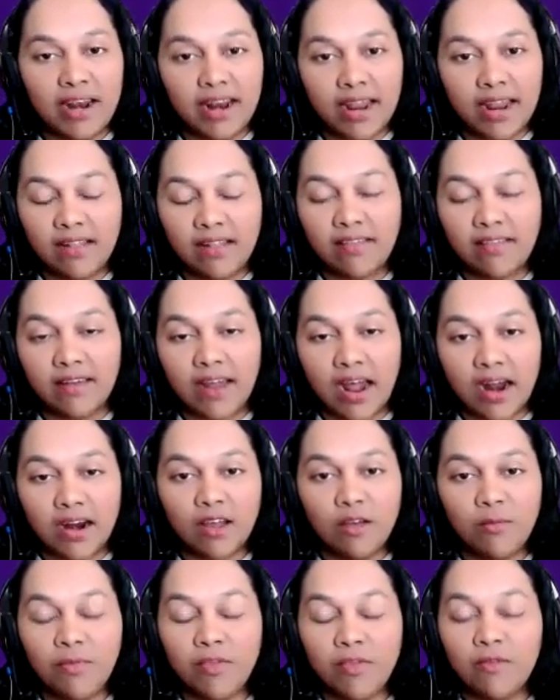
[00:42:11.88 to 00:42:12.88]
women-led
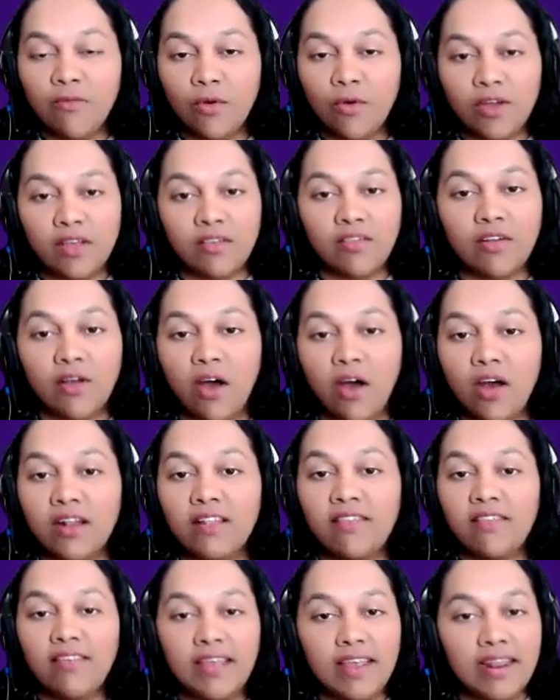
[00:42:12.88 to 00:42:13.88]
startups focused
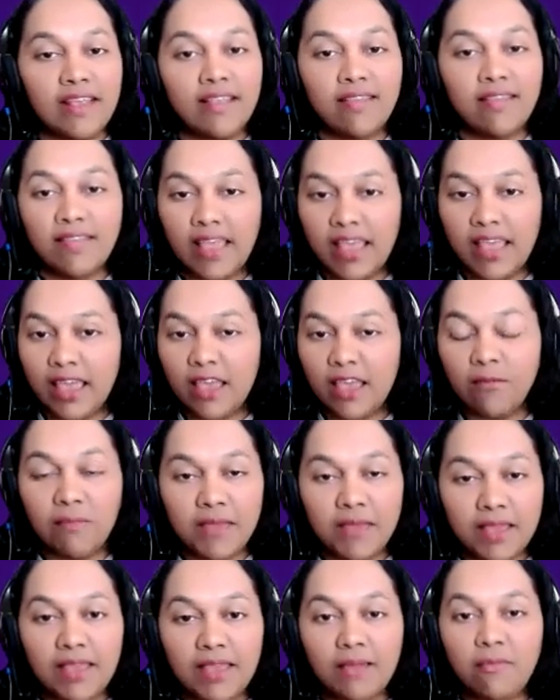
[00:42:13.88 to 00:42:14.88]
on Series
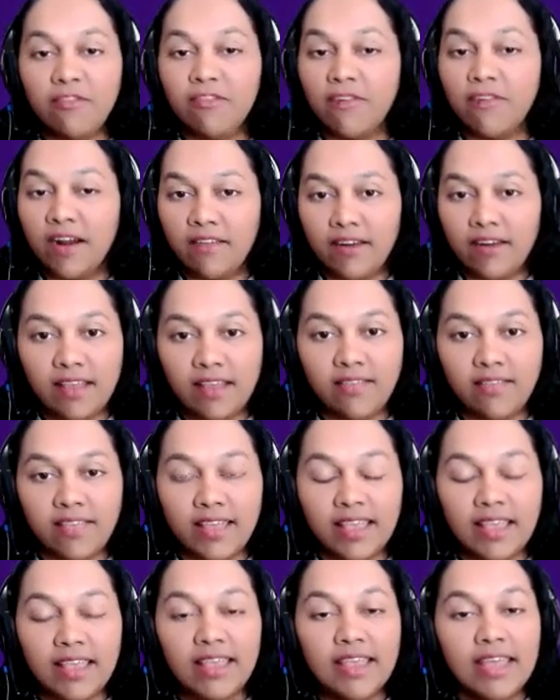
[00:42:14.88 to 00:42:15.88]
A, B
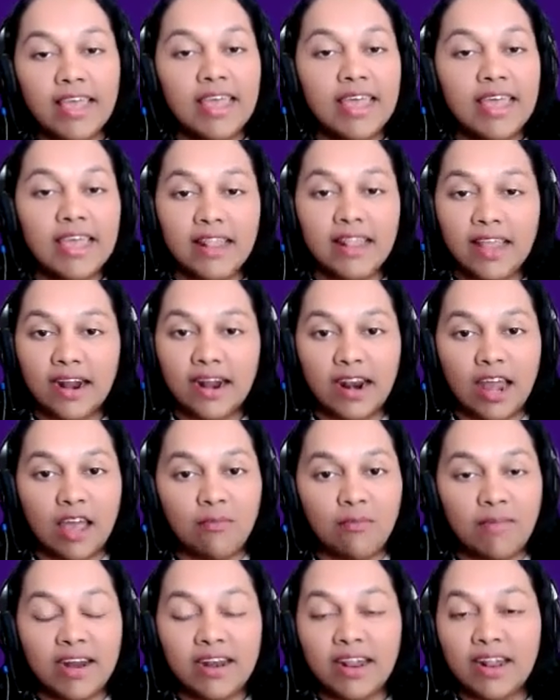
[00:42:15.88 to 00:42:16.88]
fundraising in the
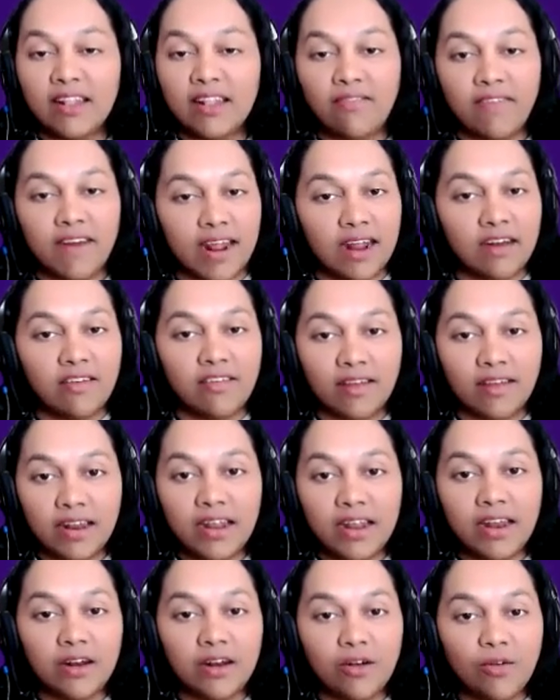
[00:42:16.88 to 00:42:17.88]
climate and the
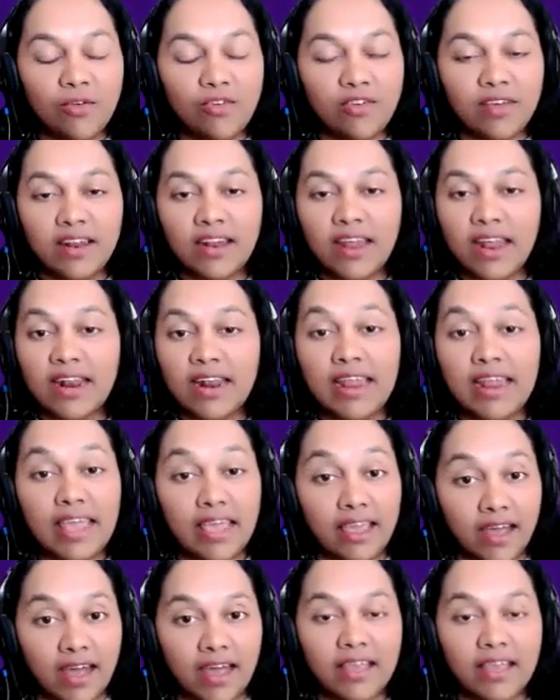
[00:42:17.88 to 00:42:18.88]
financial inclusion
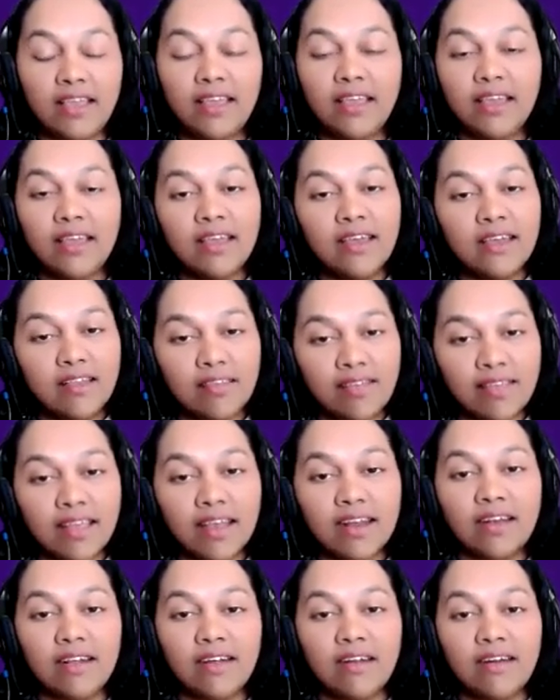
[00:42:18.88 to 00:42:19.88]
and AI
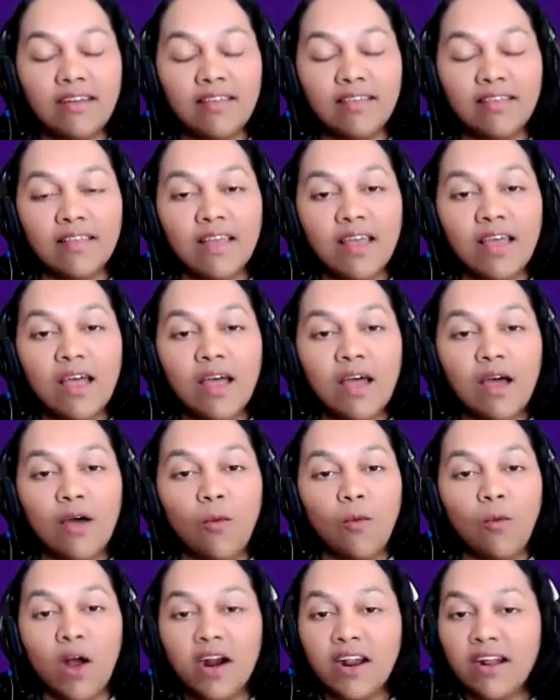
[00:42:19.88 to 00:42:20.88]
sectors.
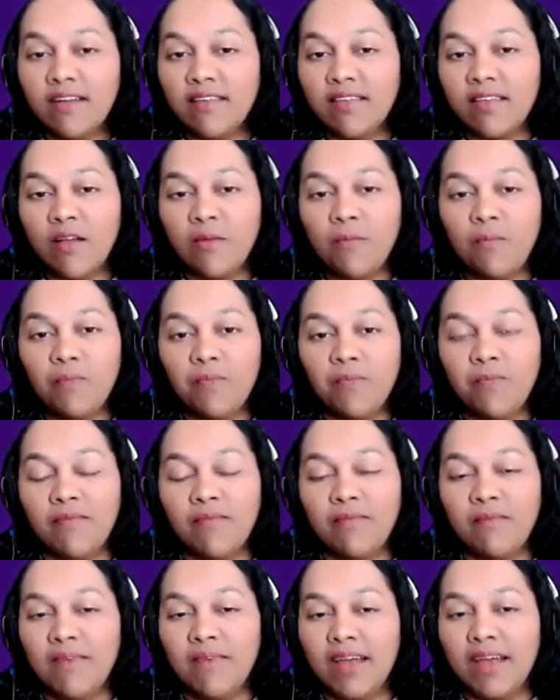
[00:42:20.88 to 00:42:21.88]
What are
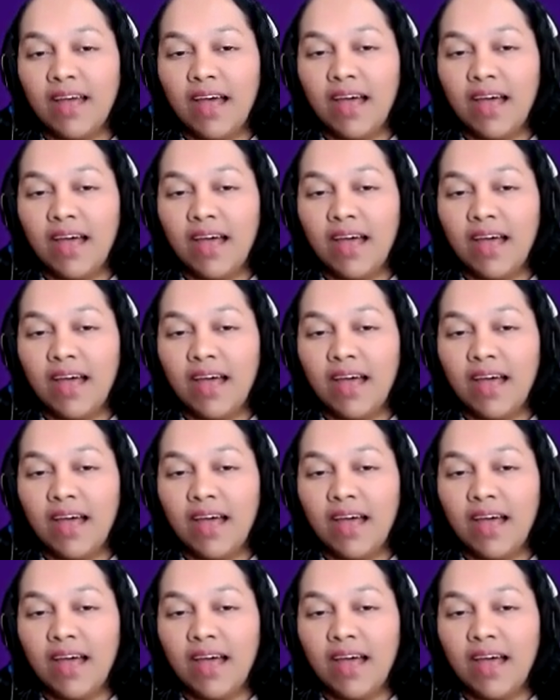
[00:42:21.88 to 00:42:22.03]
some